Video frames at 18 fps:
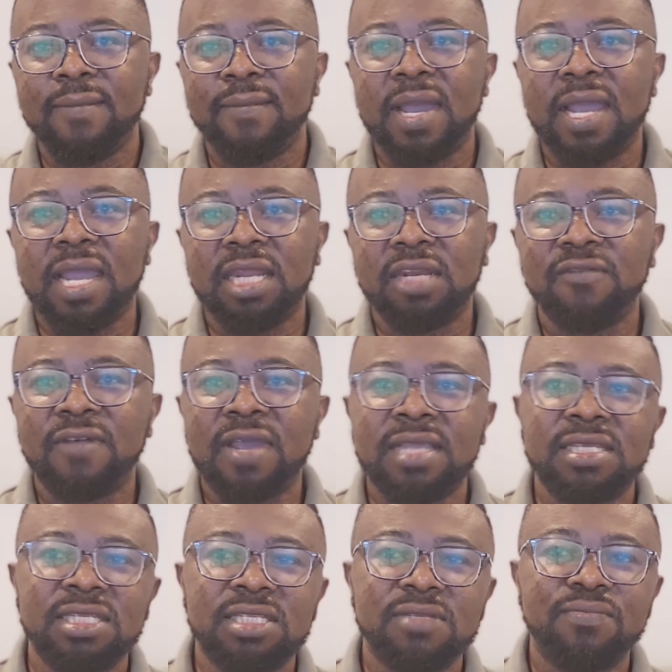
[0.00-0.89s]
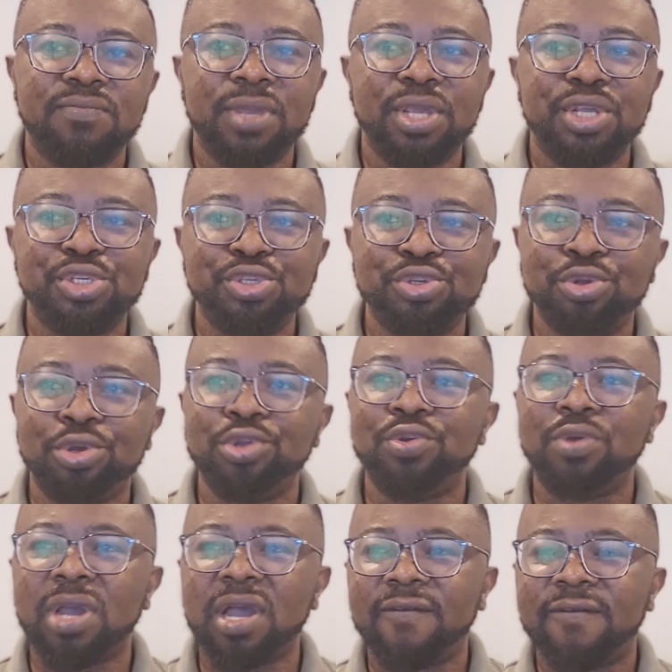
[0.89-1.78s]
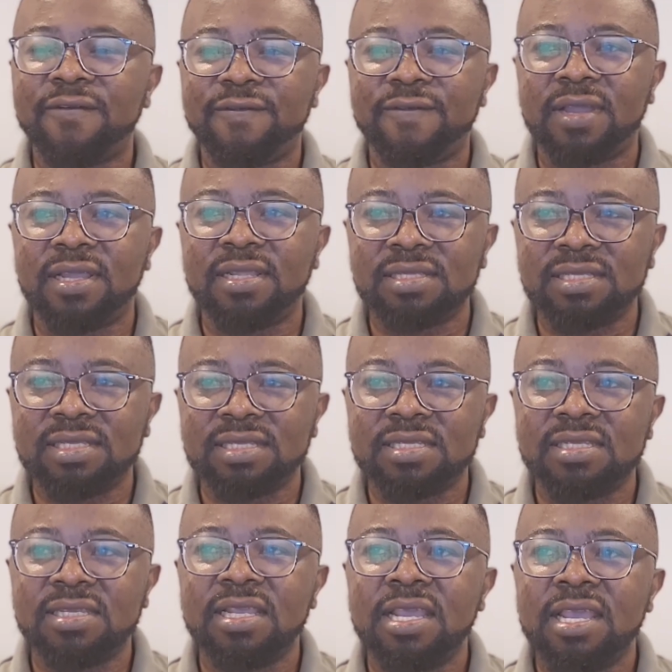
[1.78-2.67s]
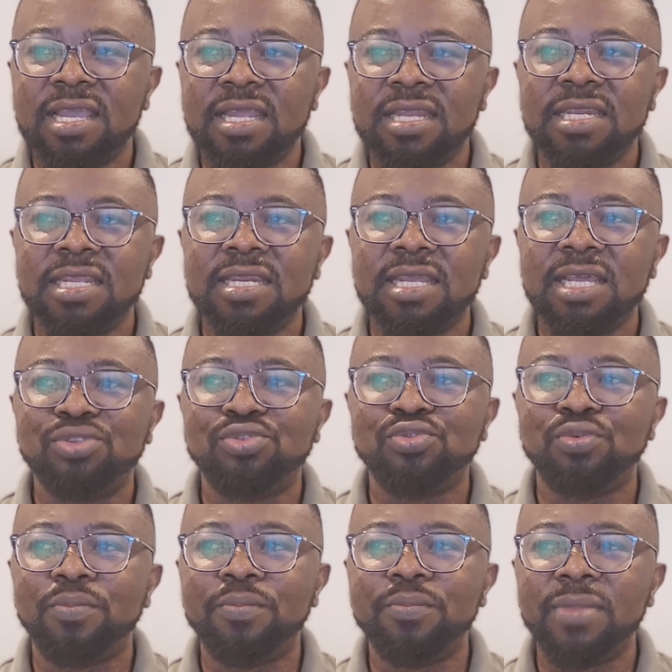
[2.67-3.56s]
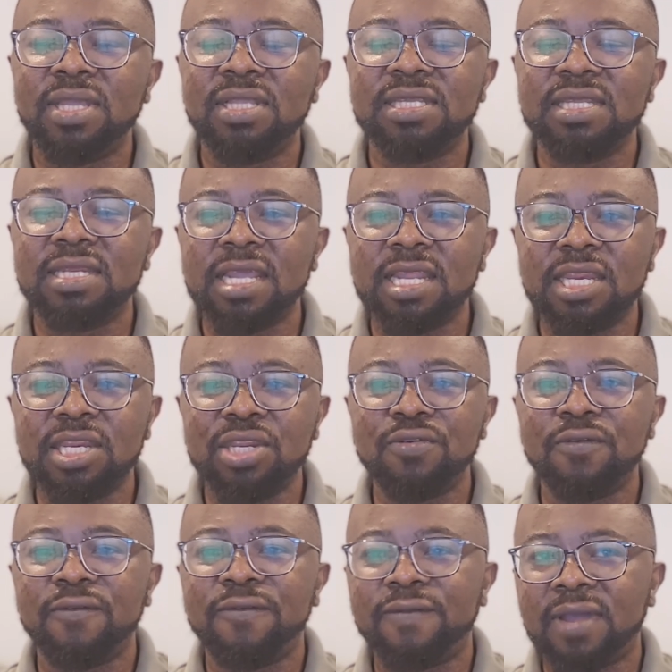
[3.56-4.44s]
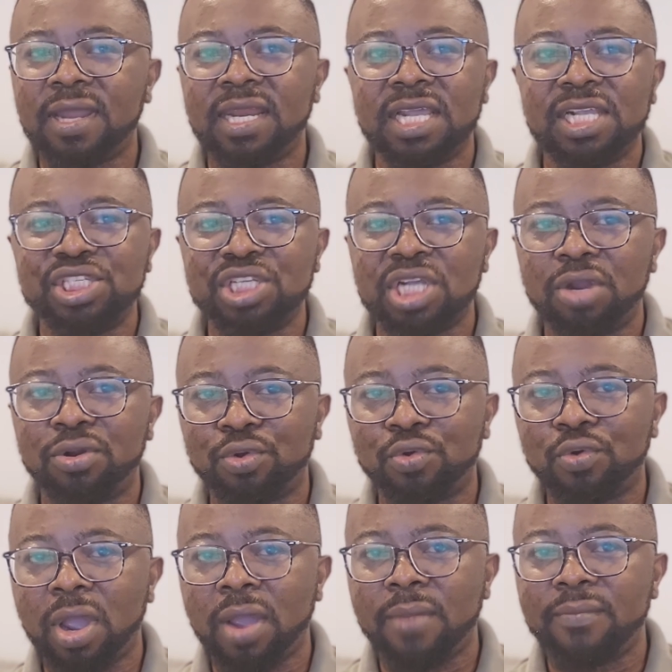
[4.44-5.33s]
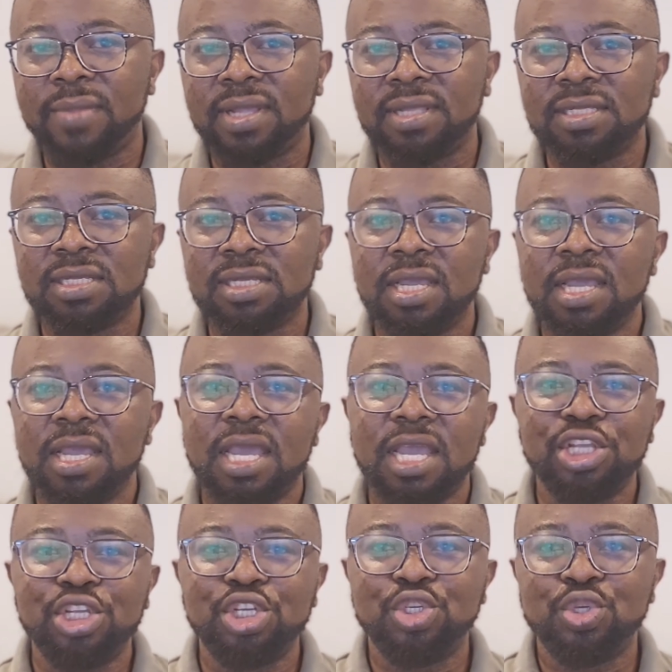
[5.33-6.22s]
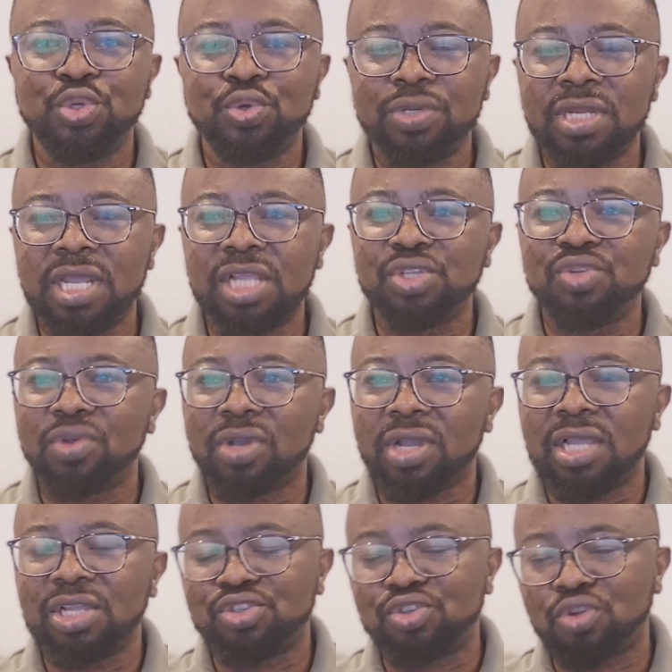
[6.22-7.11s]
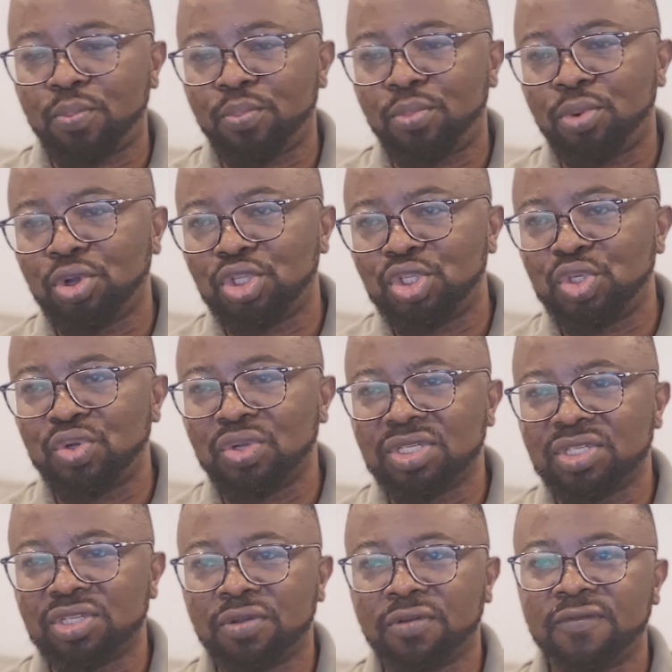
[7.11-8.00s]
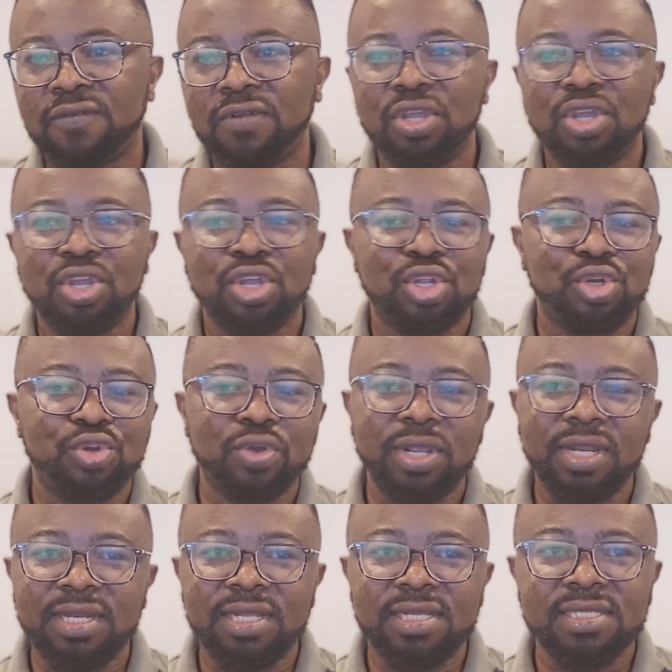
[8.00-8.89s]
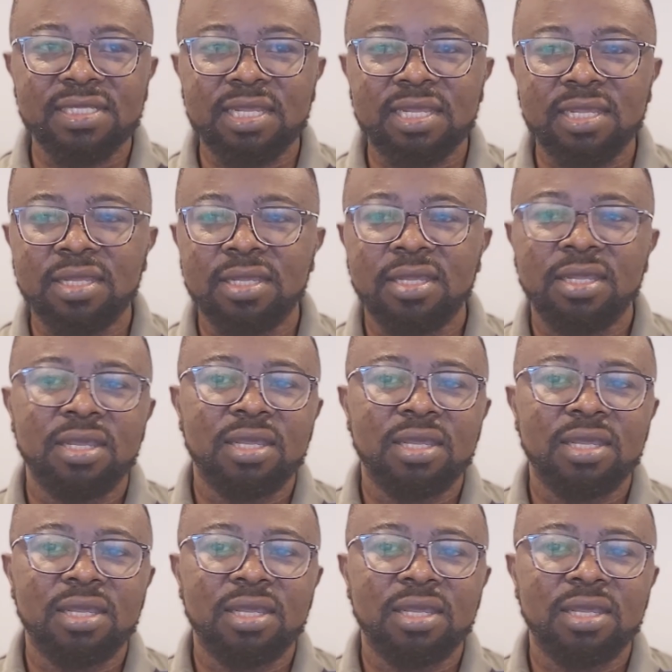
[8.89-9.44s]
My advice is make sure you have funds needed to meet the new financial requirements. Ensure that you can support yourself during this day.